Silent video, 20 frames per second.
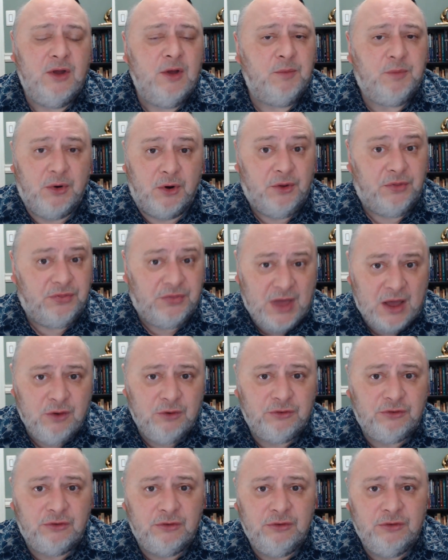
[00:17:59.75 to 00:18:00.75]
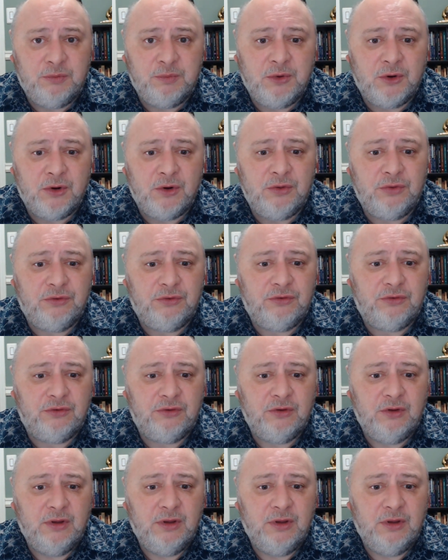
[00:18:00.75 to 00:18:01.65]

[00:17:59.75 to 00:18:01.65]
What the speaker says: per 1,000 births,